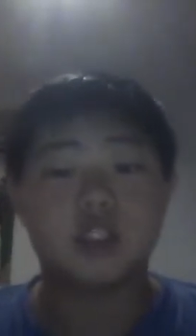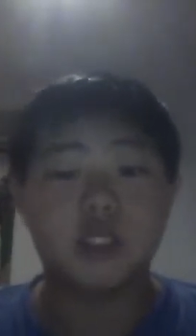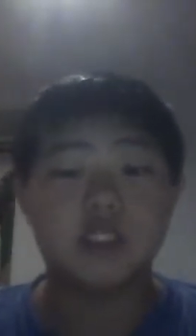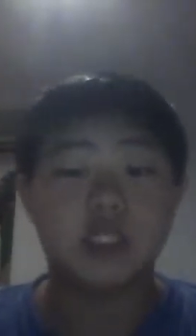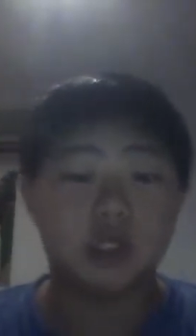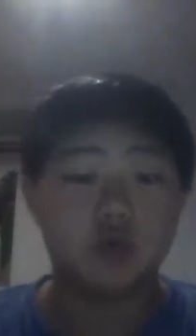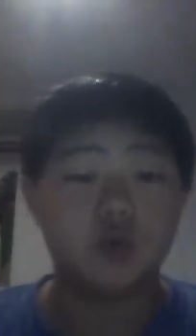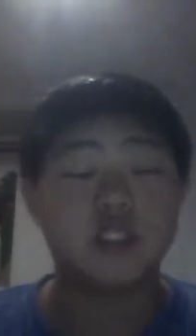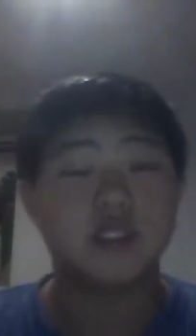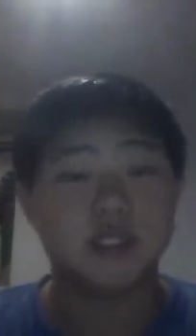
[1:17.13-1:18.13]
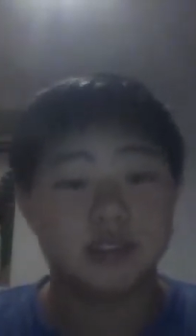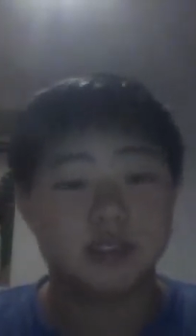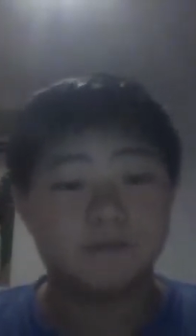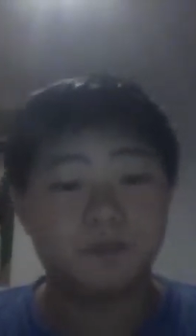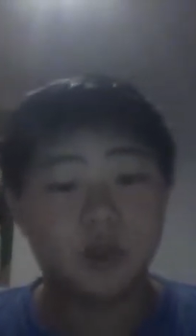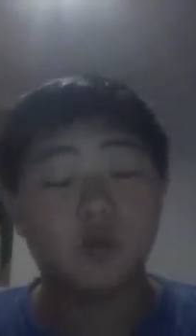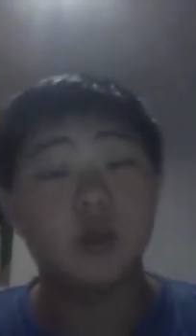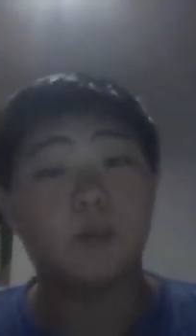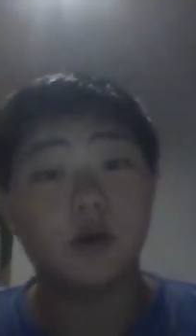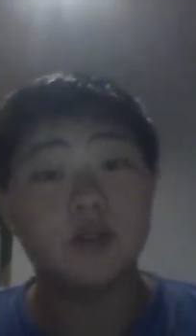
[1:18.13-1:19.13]
GGU, which is glycine.
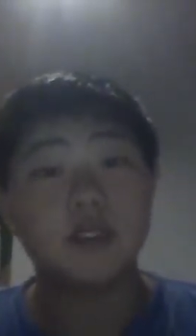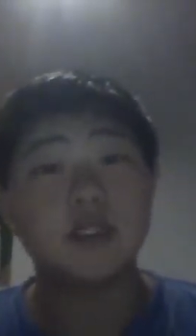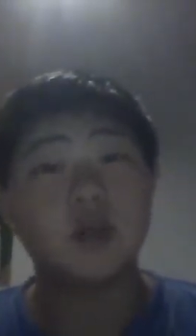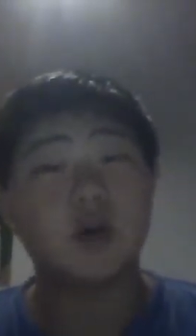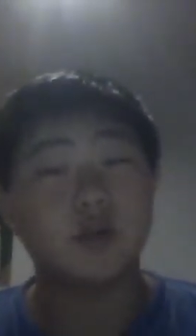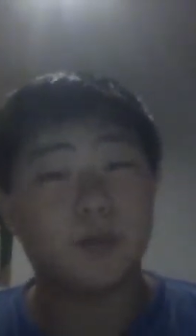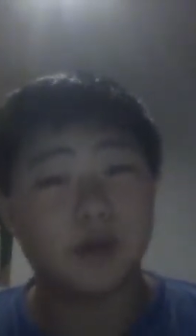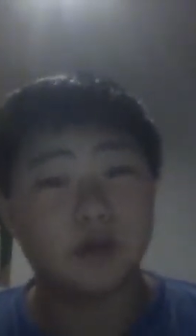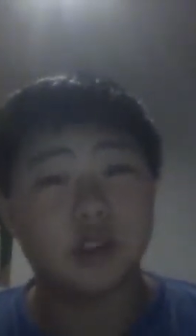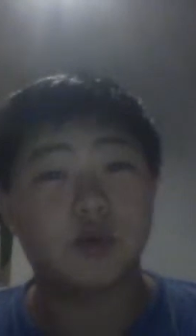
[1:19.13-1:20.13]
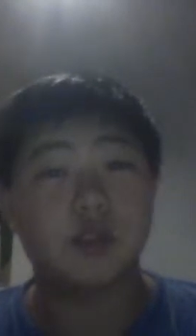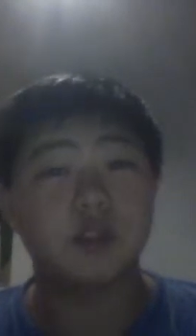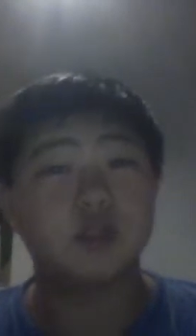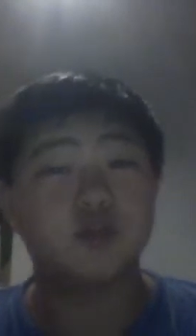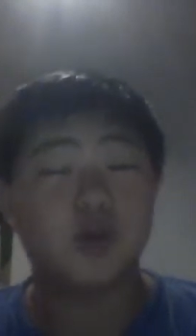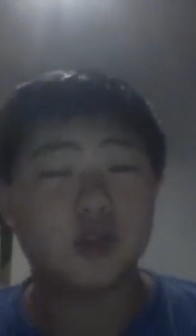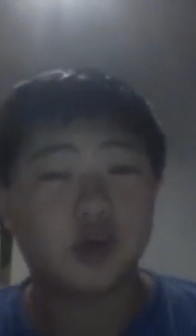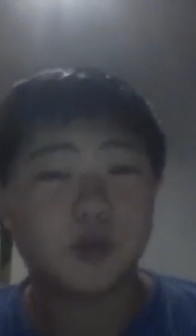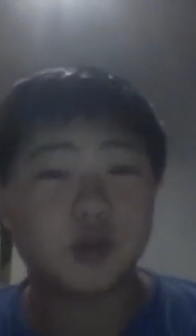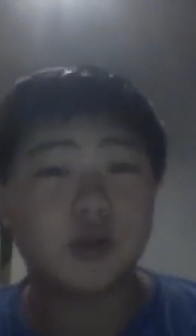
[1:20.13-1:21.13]
When the proteins are built during
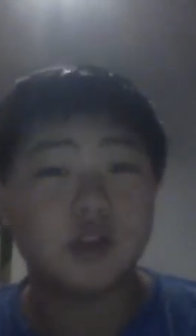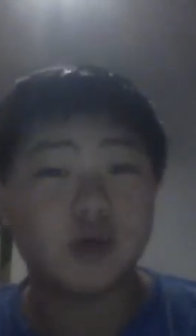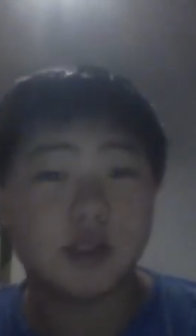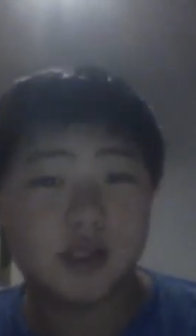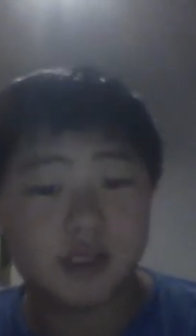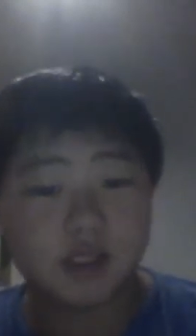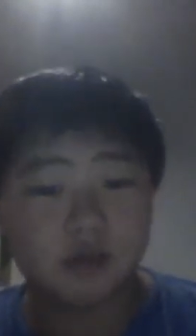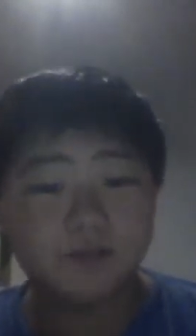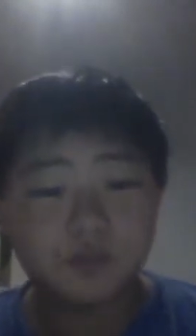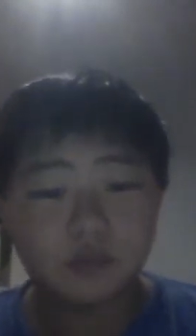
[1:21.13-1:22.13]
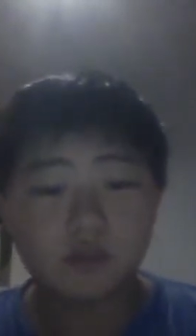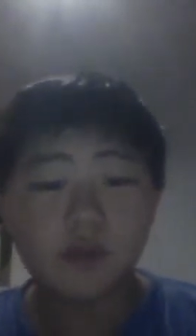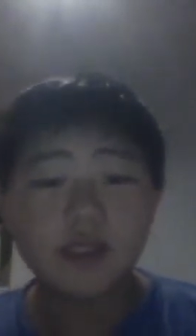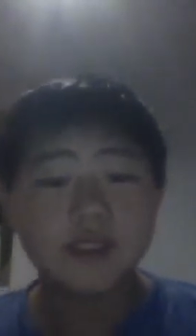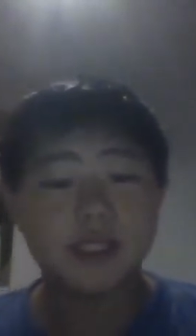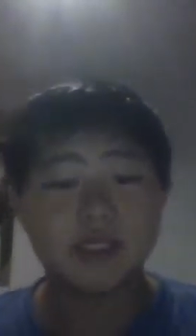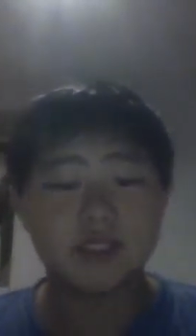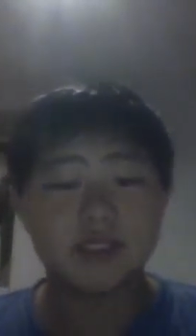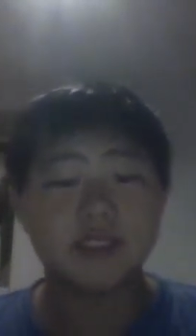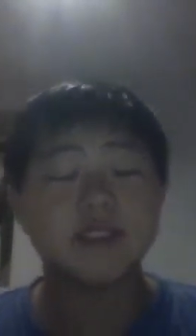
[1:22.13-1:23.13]
transcription and translation
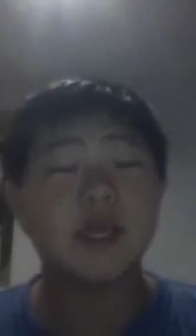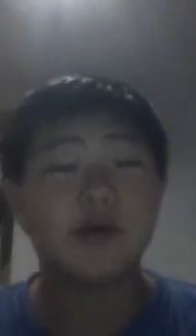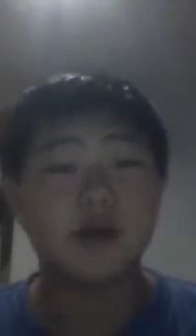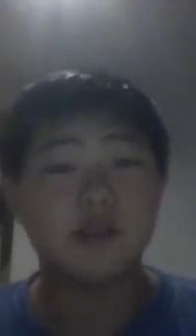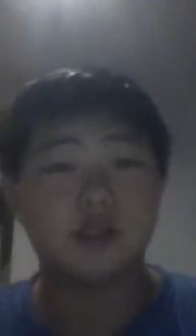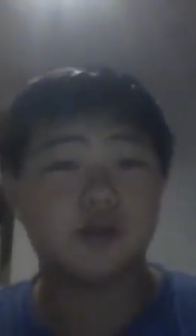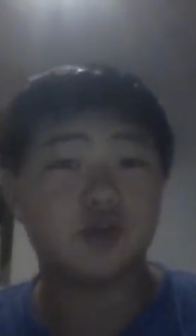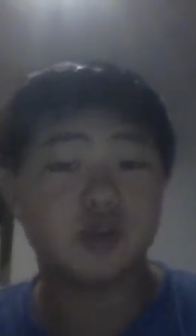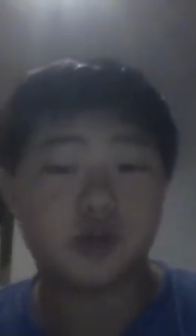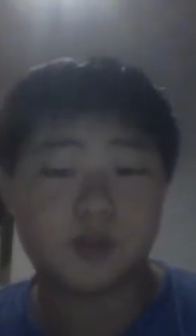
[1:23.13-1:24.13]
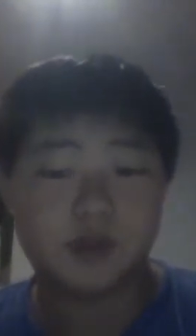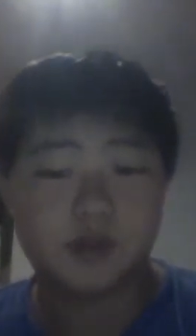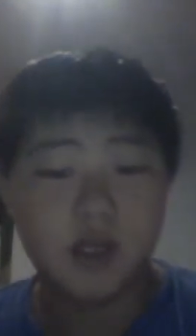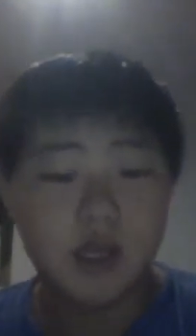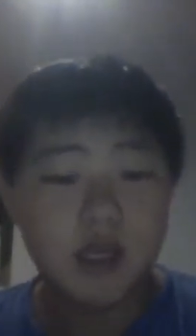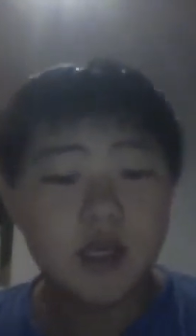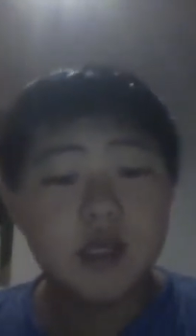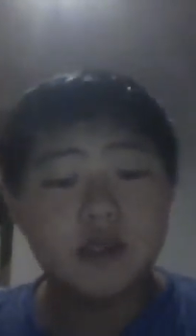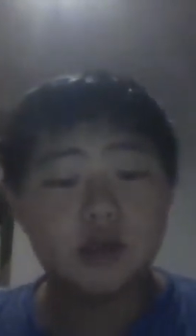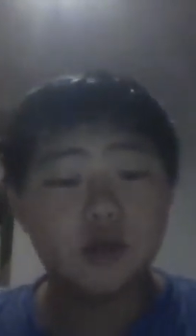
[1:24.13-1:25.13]
stages, this is how it goes during transcription.
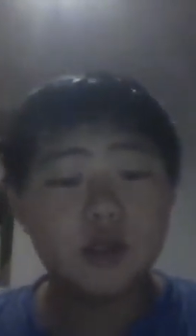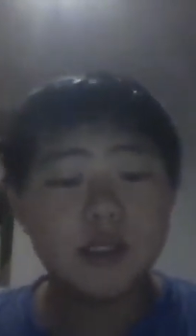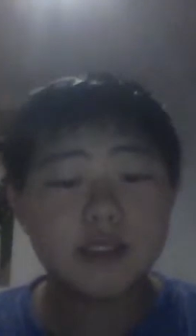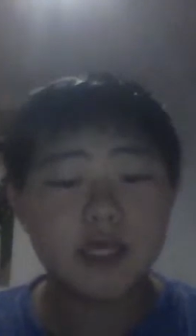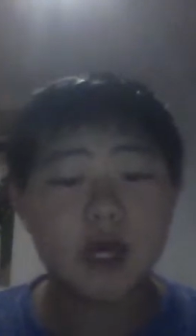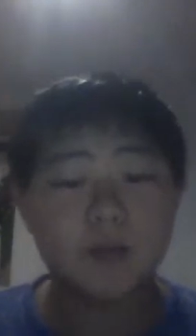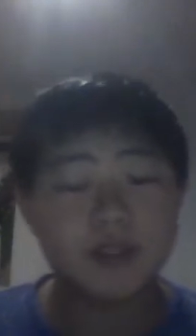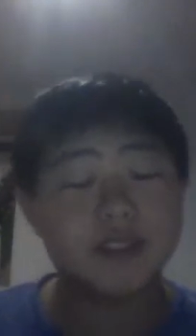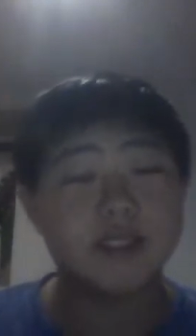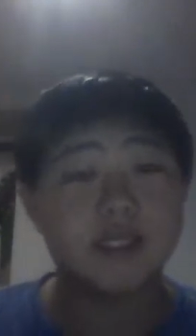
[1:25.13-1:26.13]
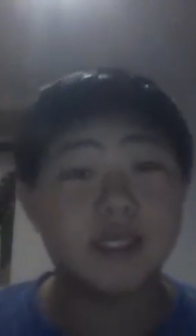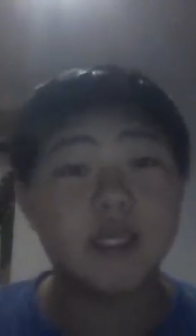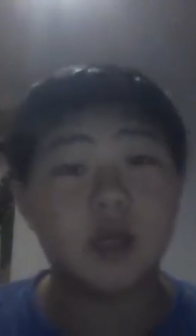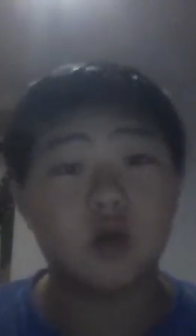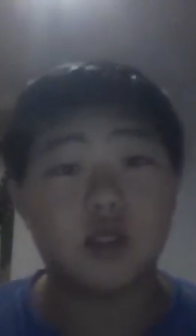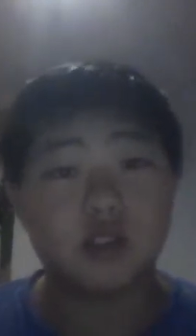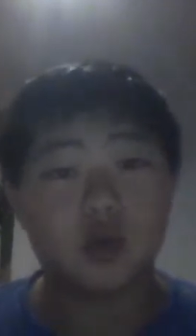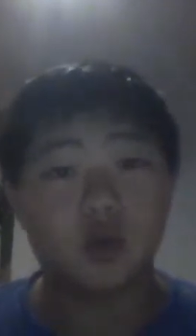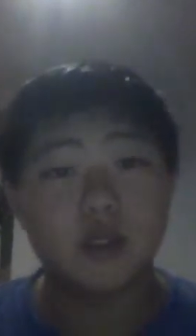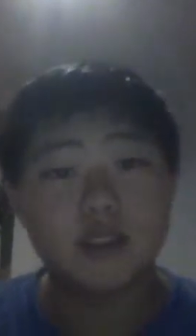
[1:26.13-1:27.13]
The nucleus copies the DNA
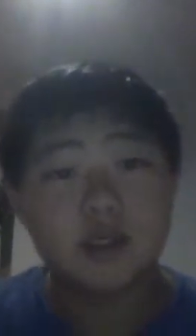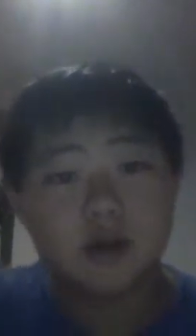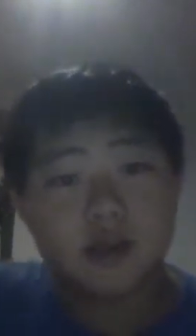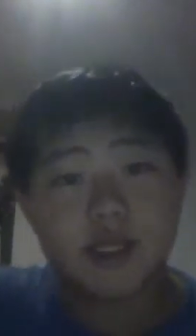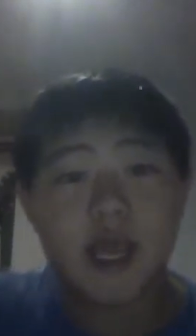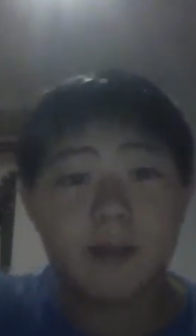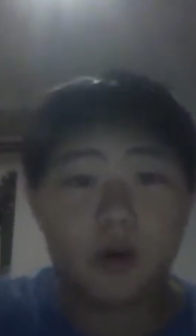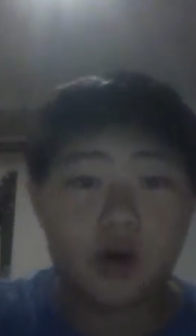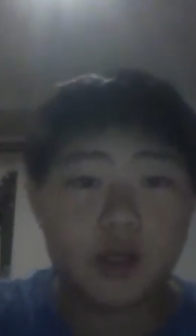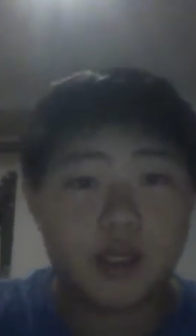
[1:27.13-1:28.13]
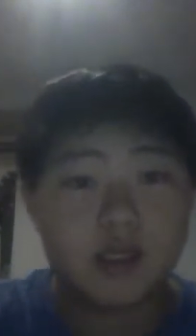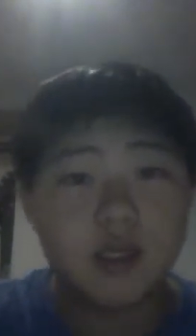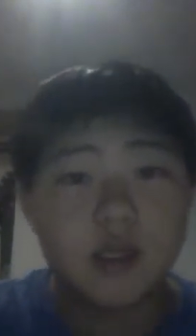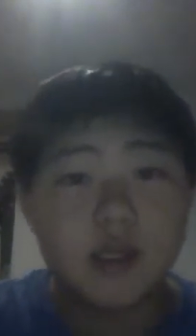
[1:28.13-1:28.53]
into what is called the mRNA.